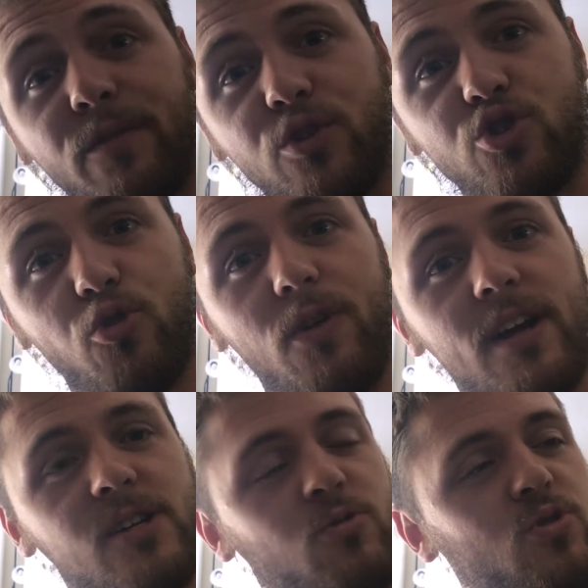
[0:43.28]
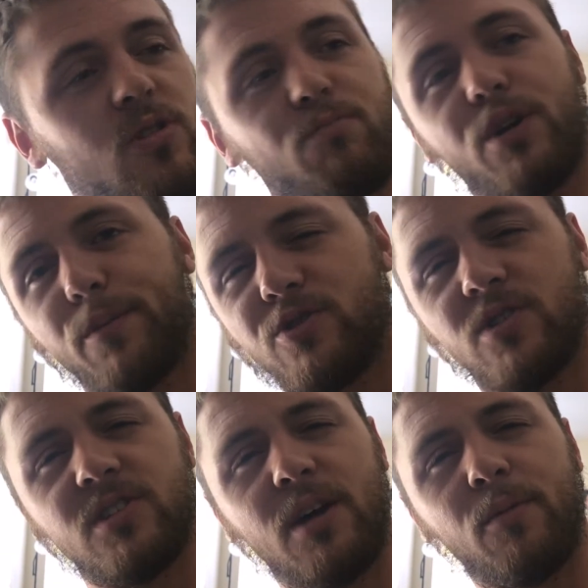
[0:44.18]
of Intrigues, which are pretty much
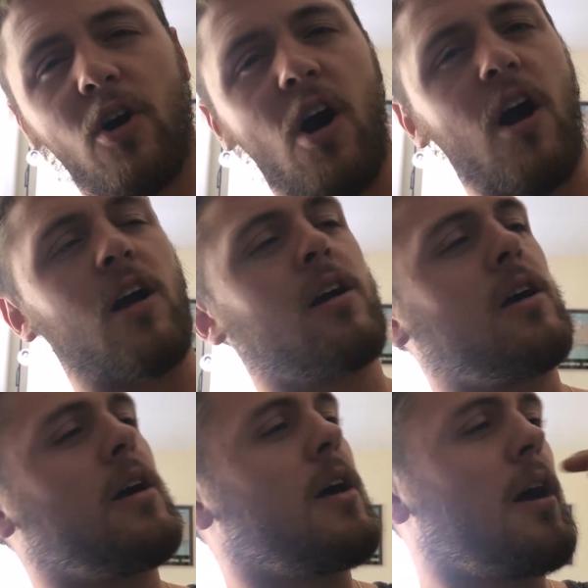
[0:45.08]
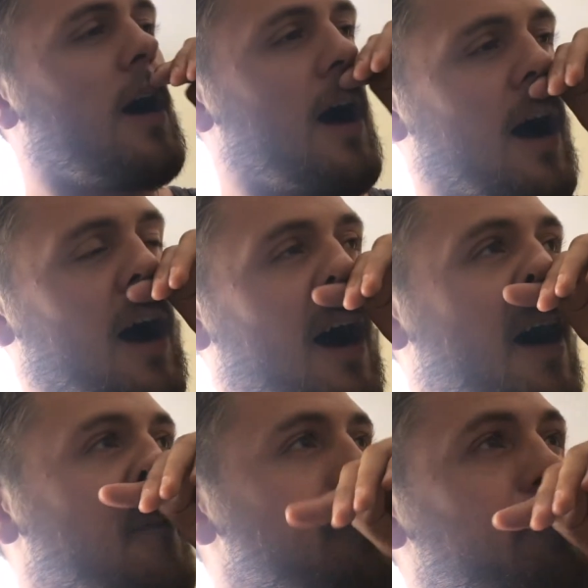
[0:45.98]
the same car.
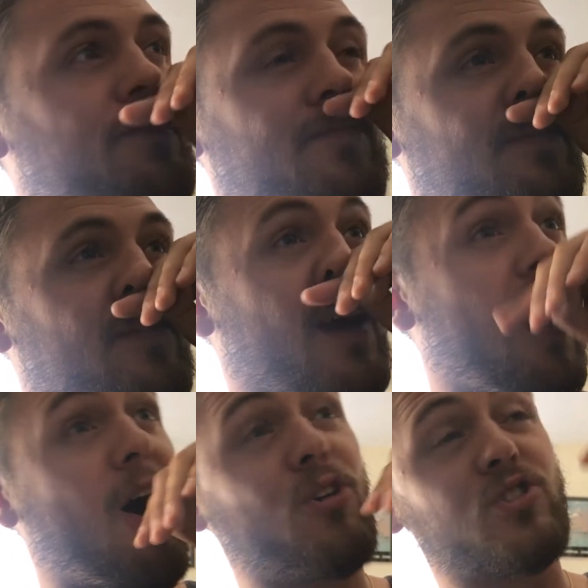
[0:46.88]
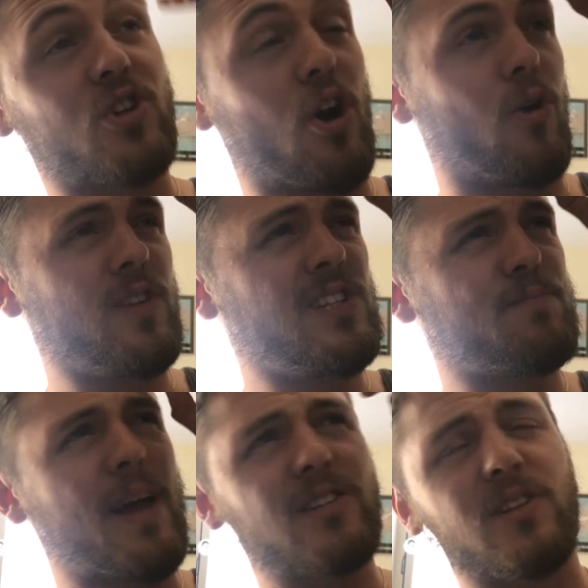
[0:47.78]
Also, this
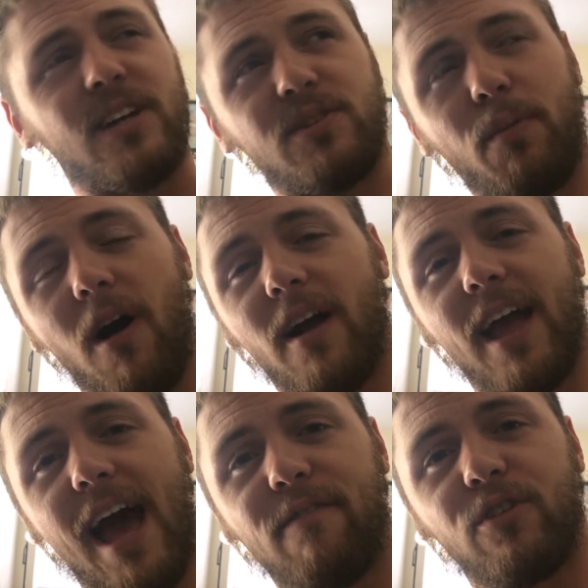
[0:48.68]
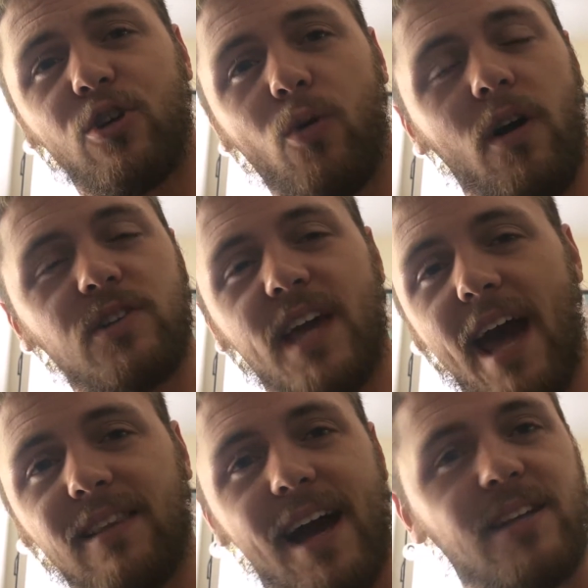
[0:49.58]
is basically, it's a Park Avenue or a
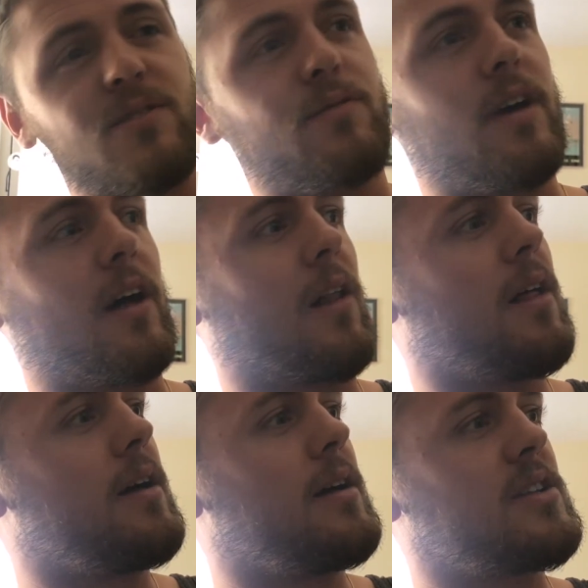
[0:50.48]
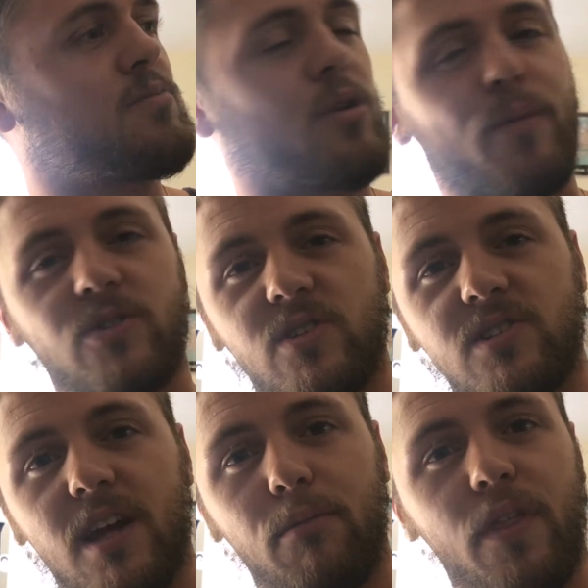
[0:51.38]
Cadillac DeVille. It's pretty much the
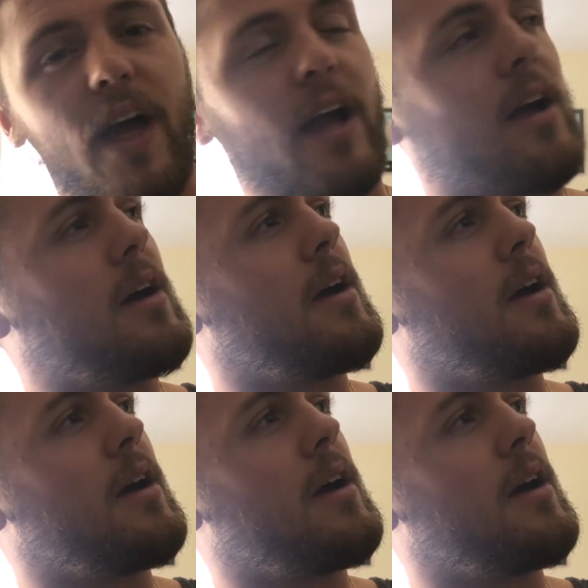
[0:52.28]
same thing.